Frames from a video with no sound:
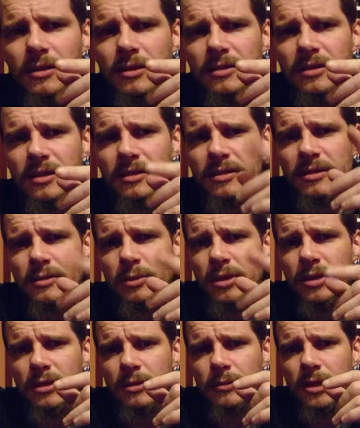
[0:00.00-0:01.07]
does it, the
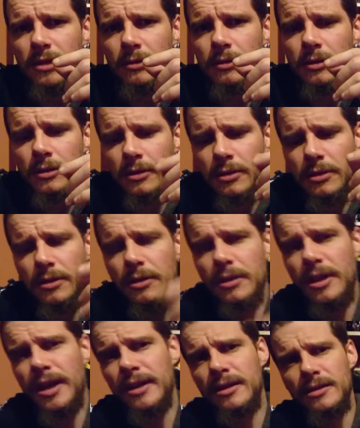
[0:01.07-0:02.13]
Swindle mold.
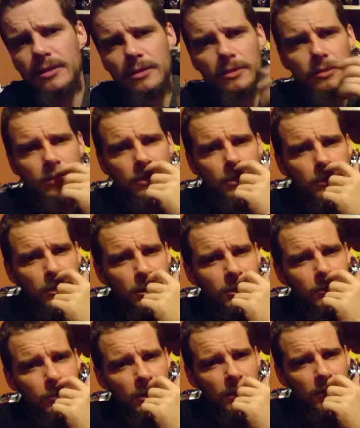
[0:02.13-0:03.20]
That can do it
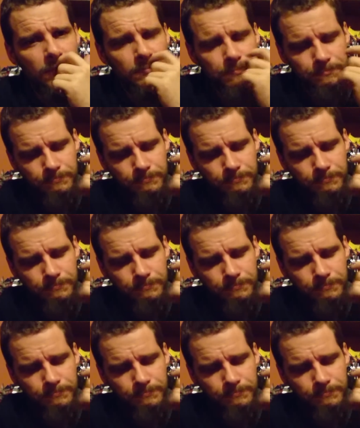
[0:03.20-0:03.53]
as well.